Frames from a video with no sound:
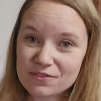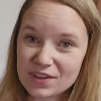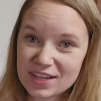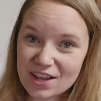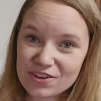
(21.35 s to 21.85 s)

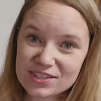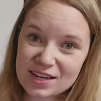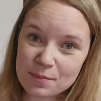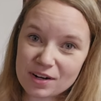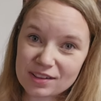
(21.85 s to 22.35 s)
videos
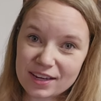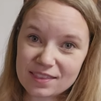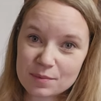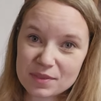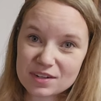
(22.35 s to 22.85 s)
and I'm going to
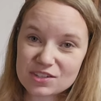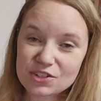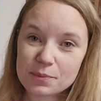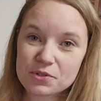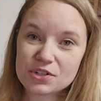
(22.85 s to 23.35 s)
link them in the
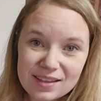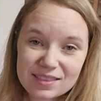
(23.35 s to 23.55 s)
description.